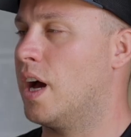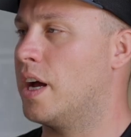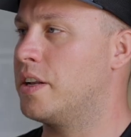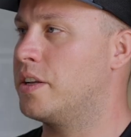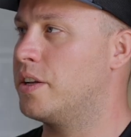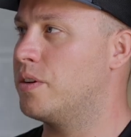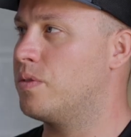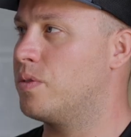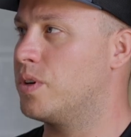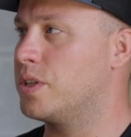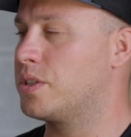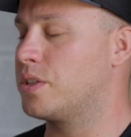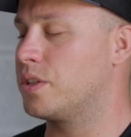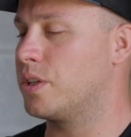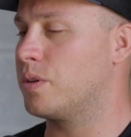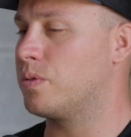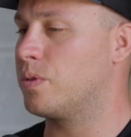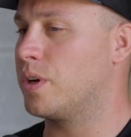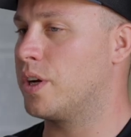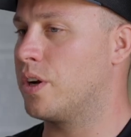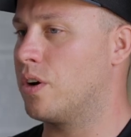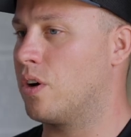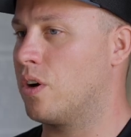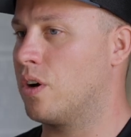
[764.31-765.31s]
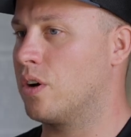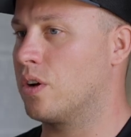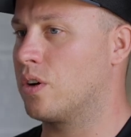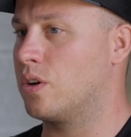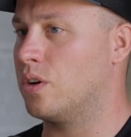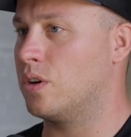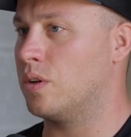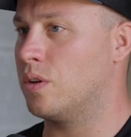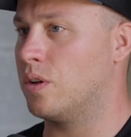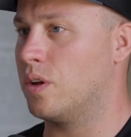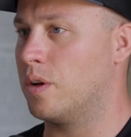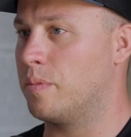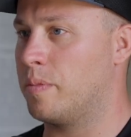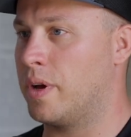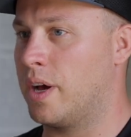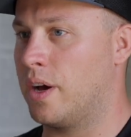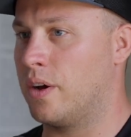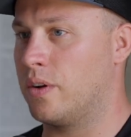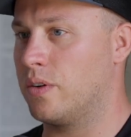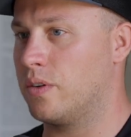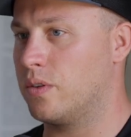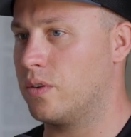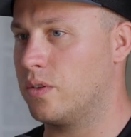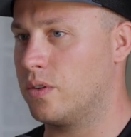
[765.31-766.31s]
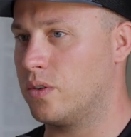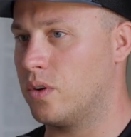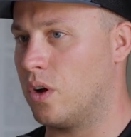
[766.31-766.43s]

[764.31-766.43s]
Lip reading: I did recently read an article about